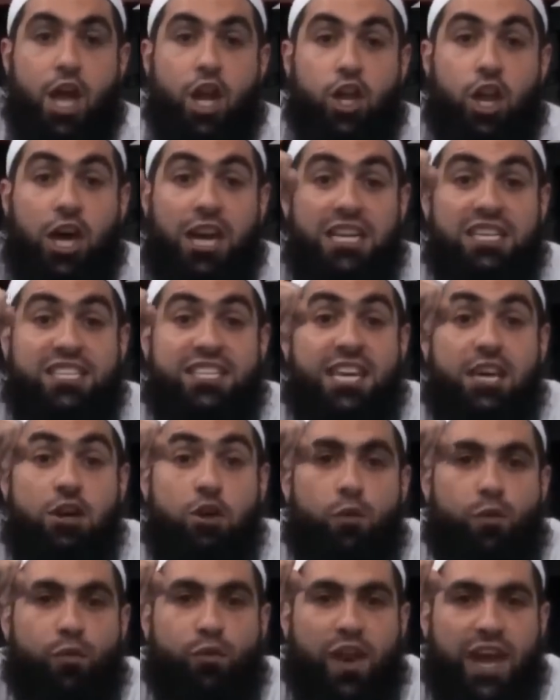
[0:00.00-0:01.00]
Not a
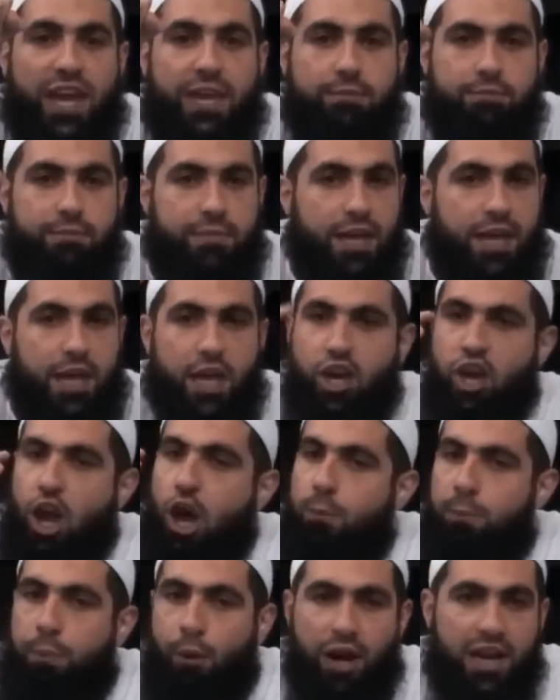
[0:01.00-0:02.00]
single flame,
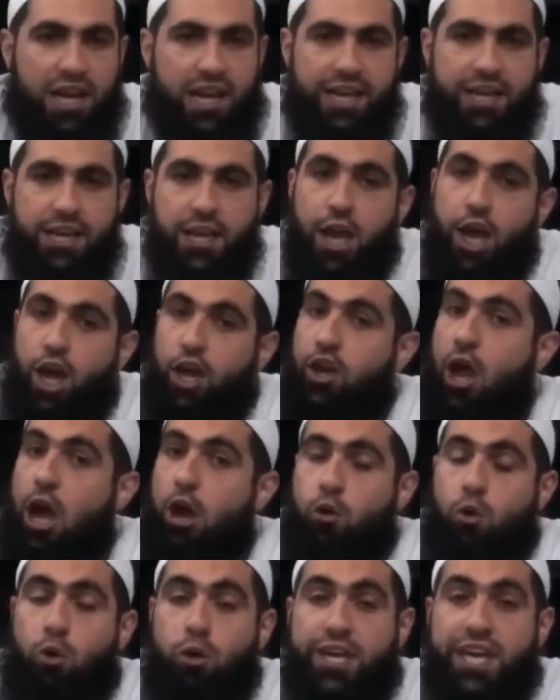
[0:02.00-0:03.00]
no boiling, no
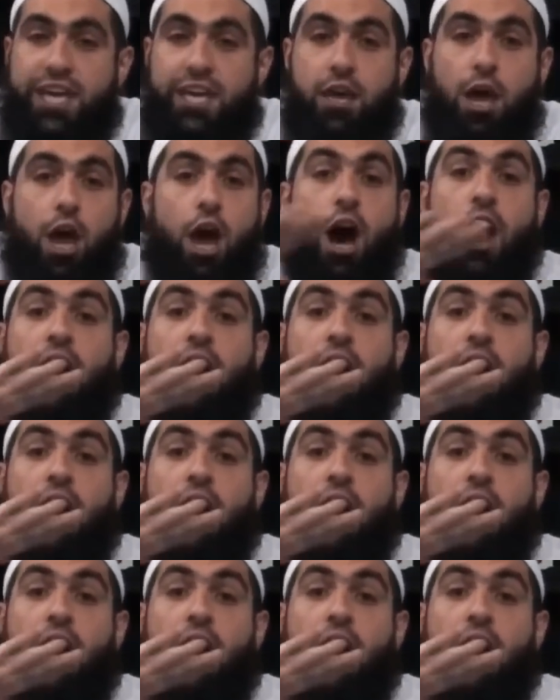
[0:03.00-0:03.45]
cooking,